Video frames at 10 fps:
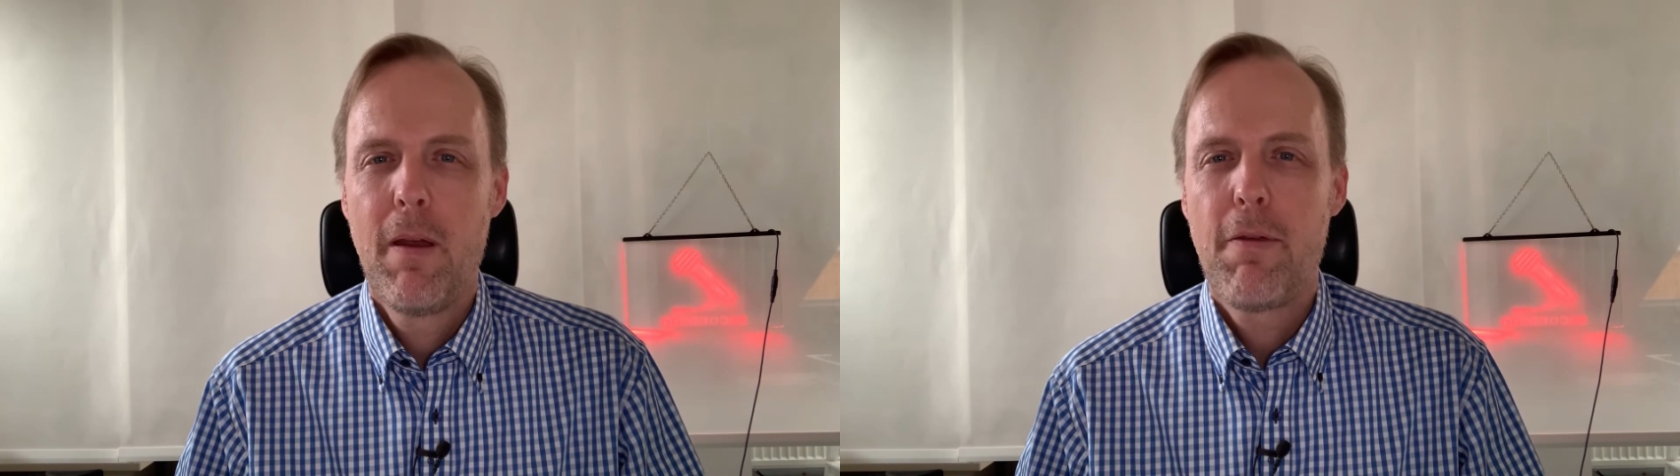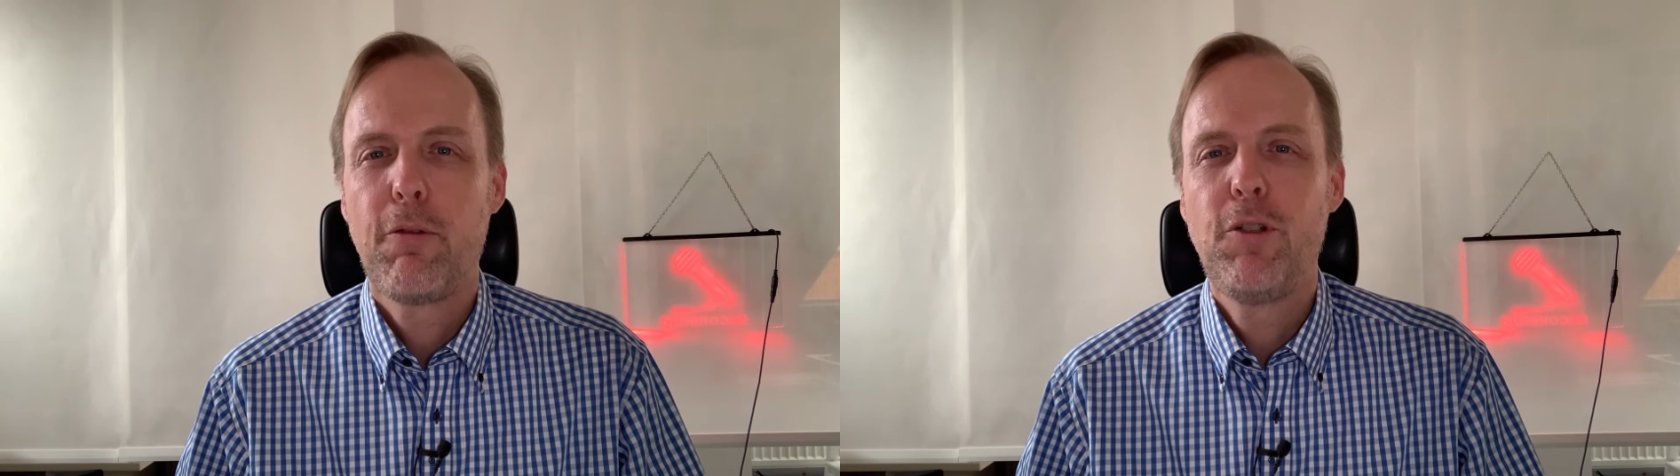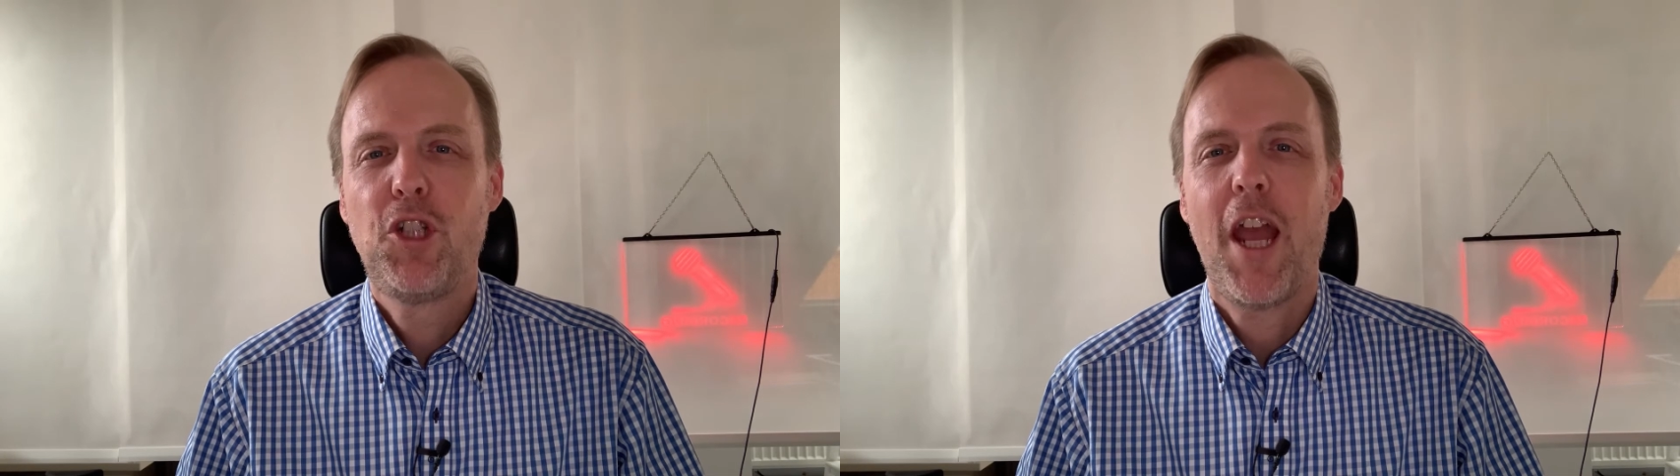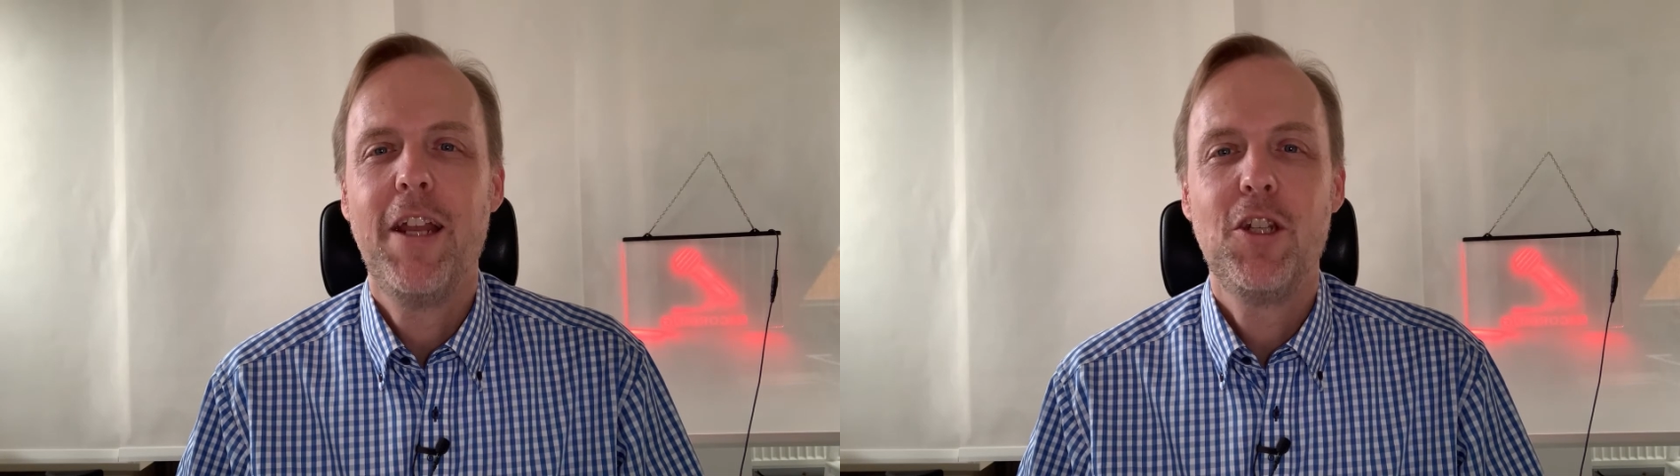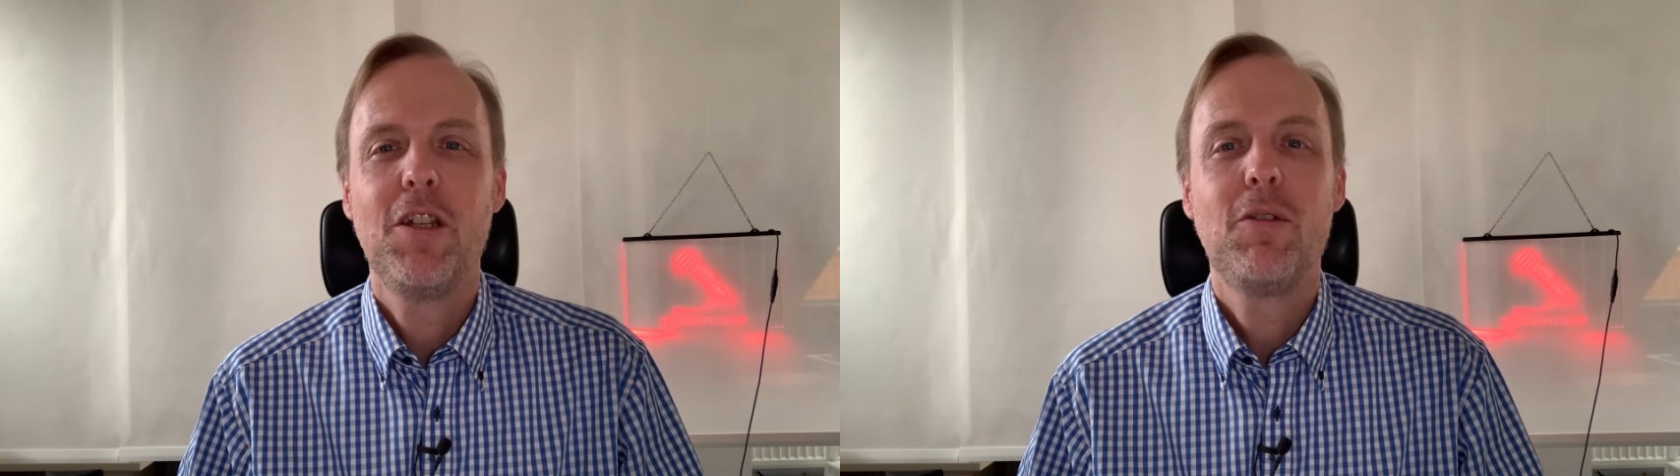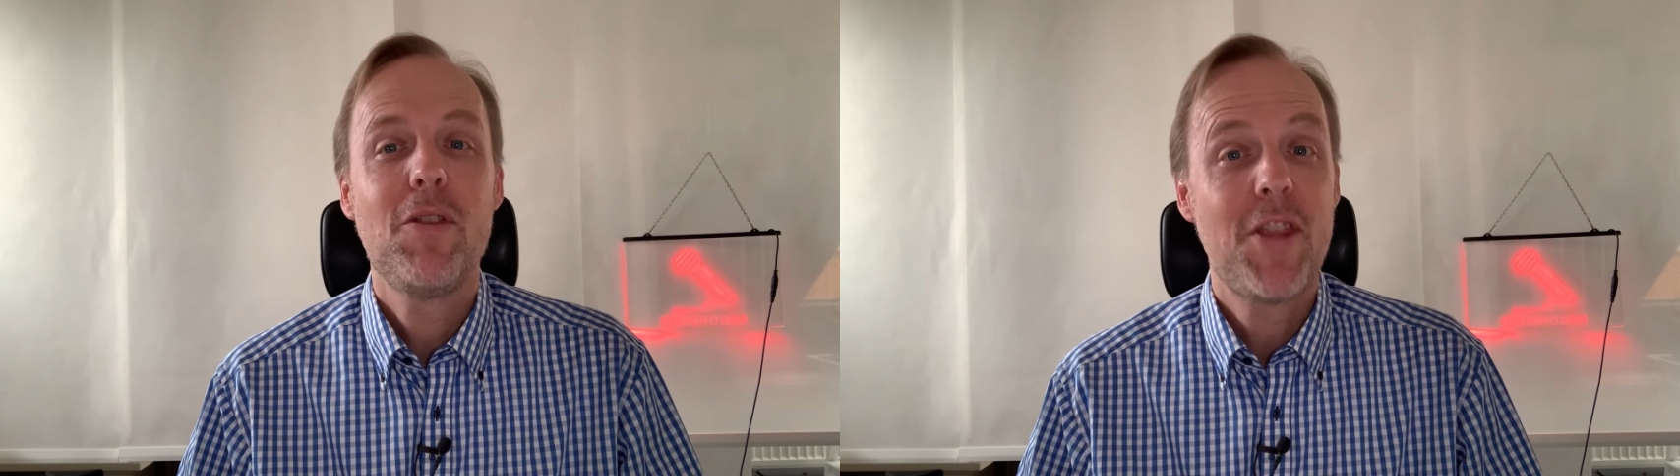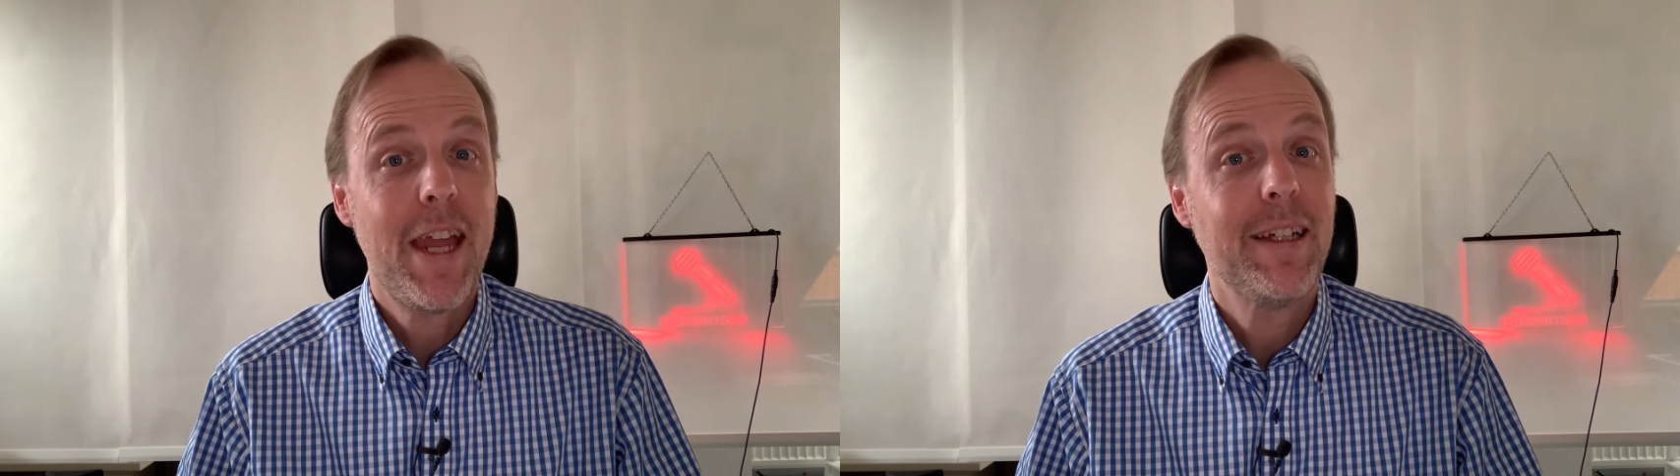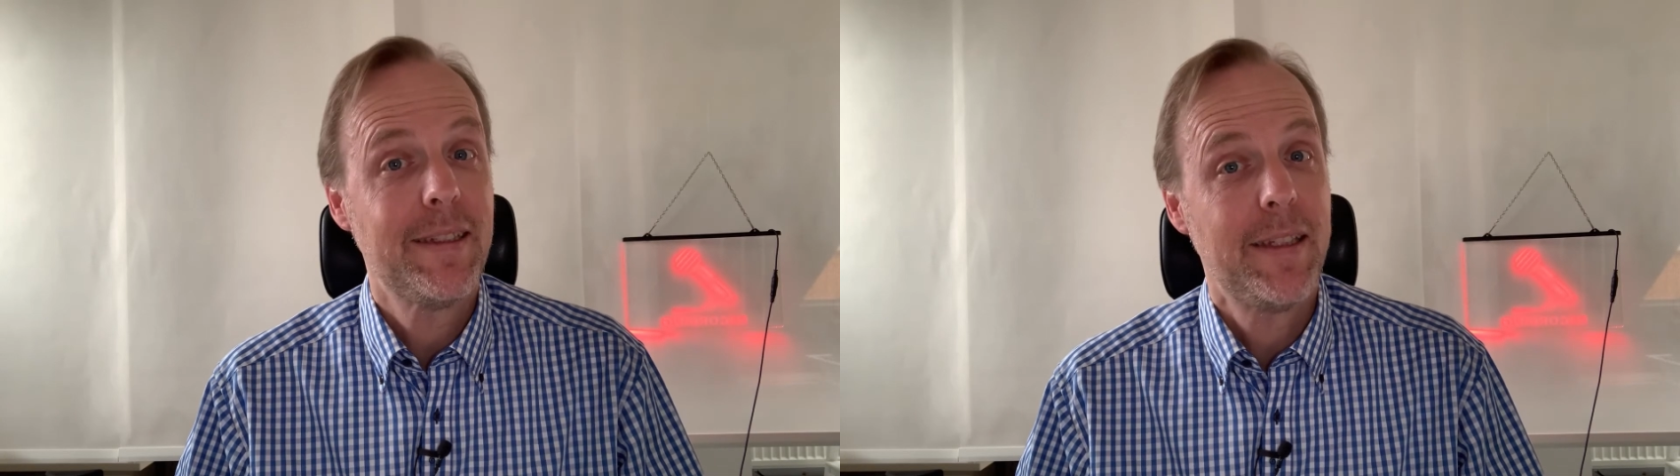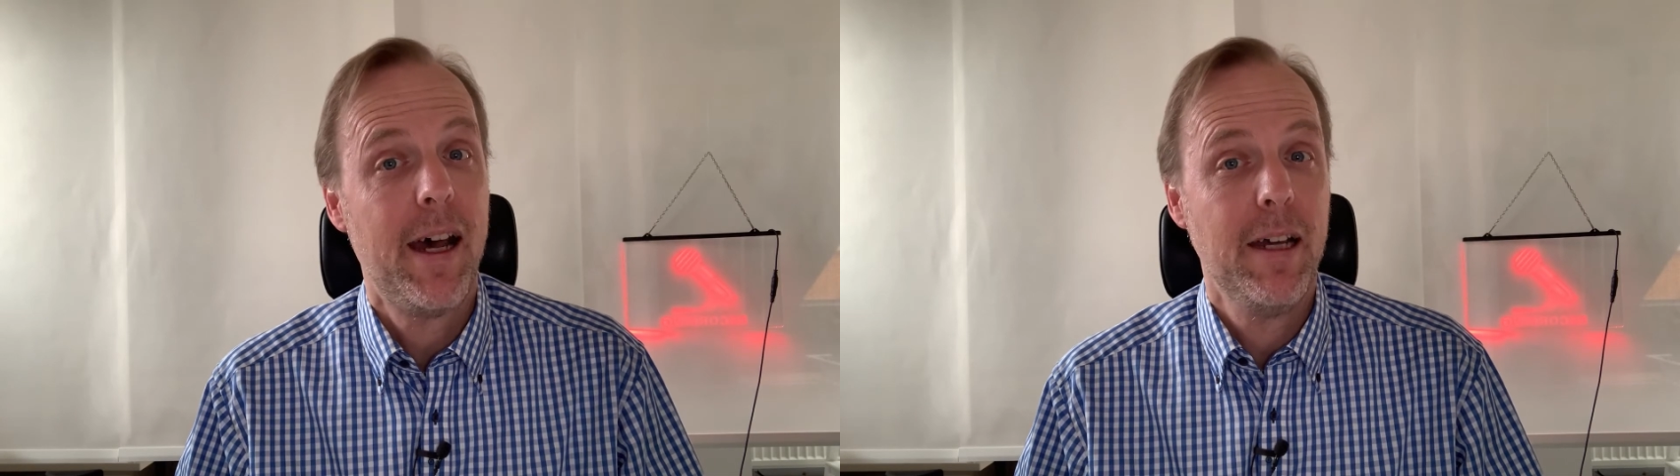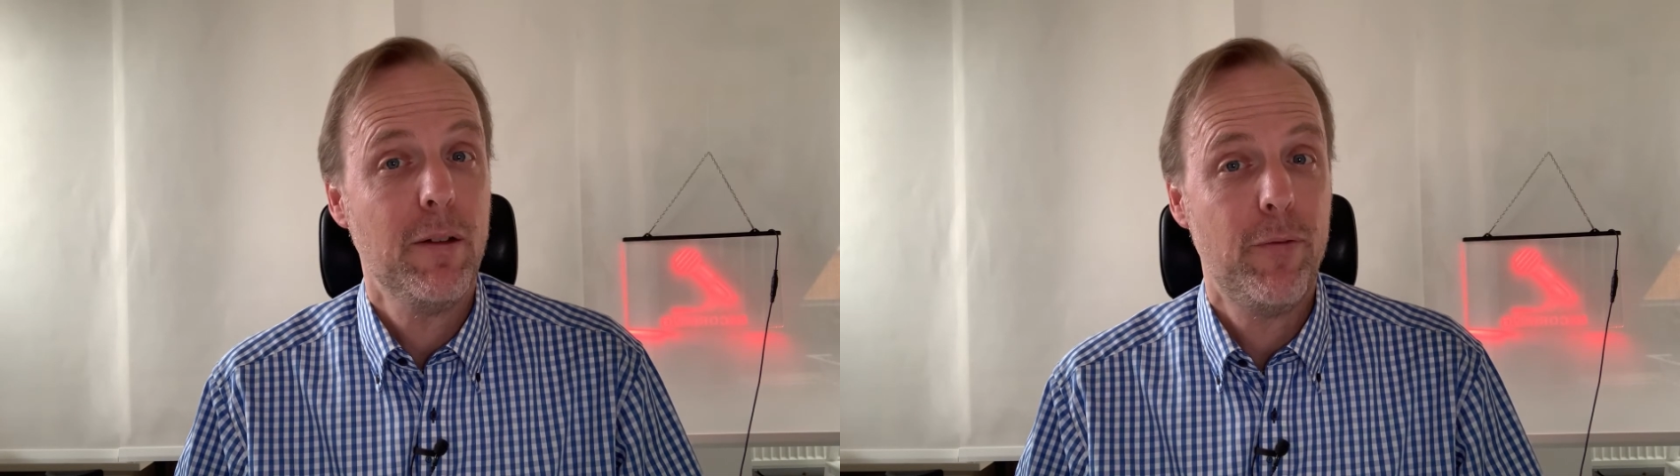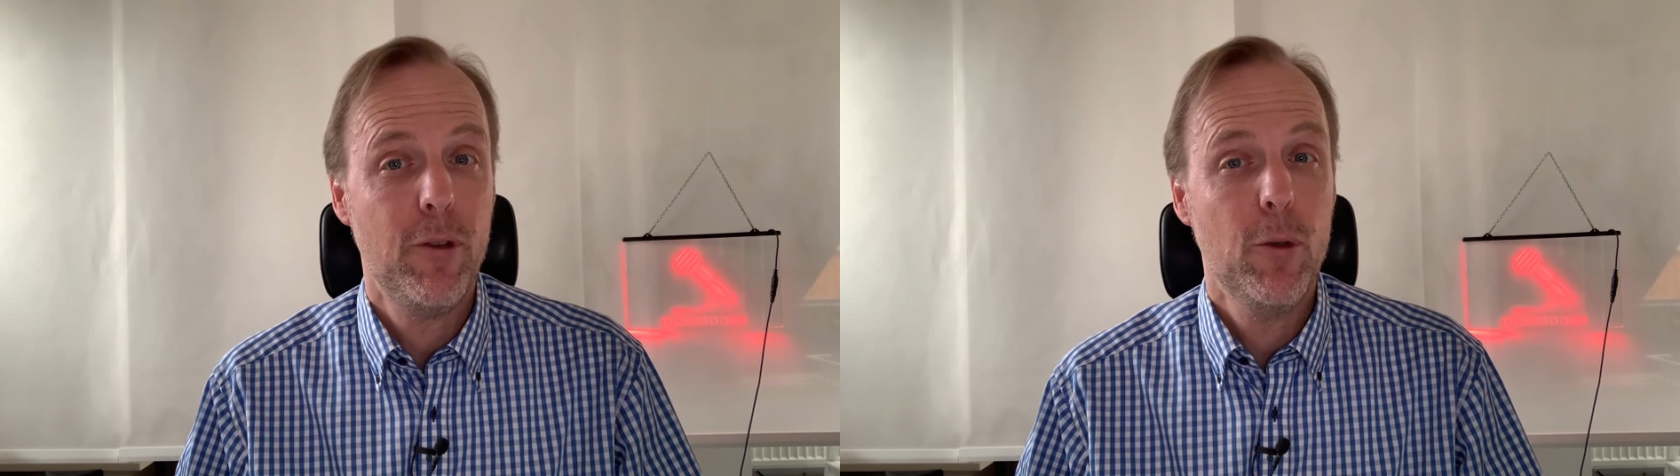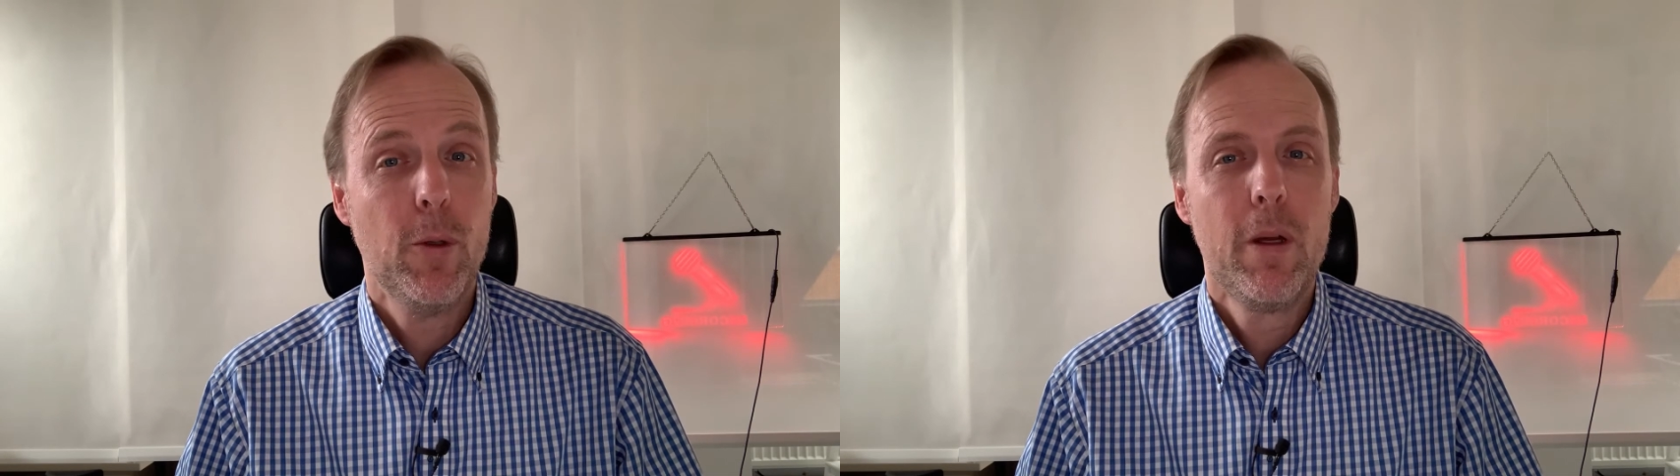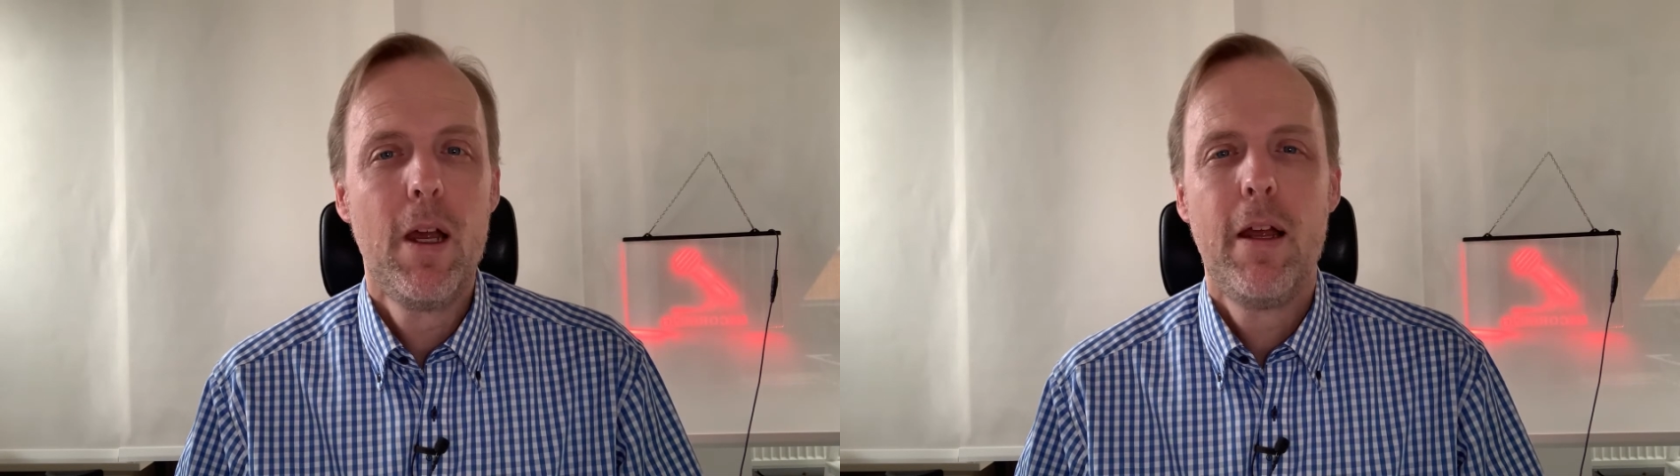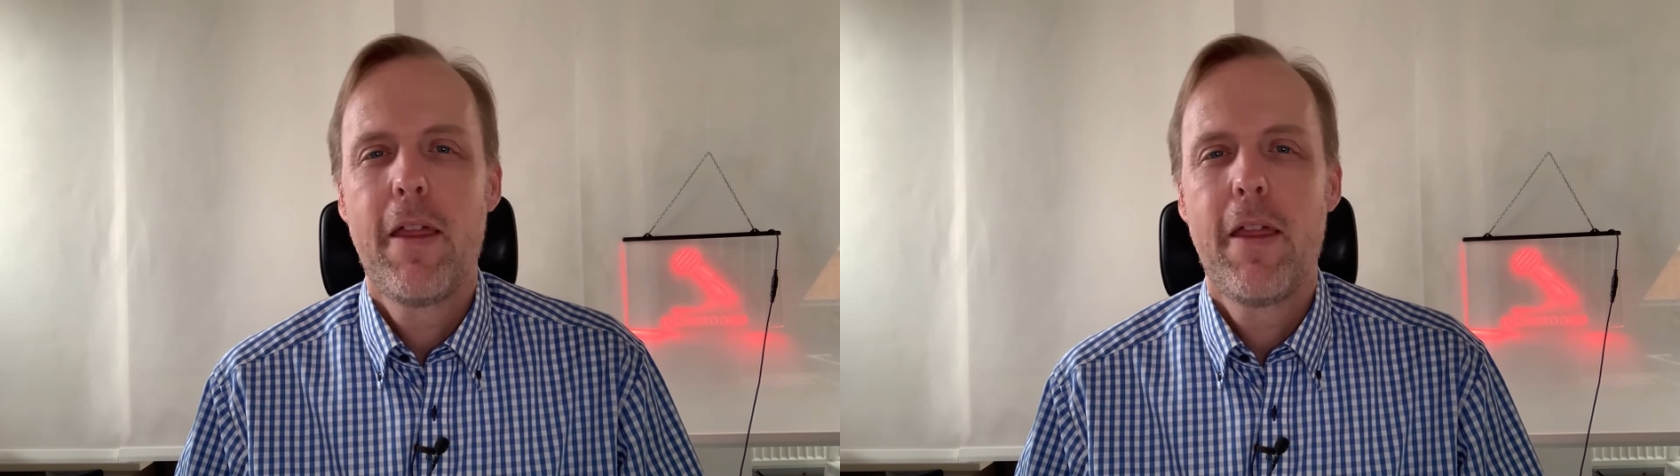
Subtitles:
through changing to their side of view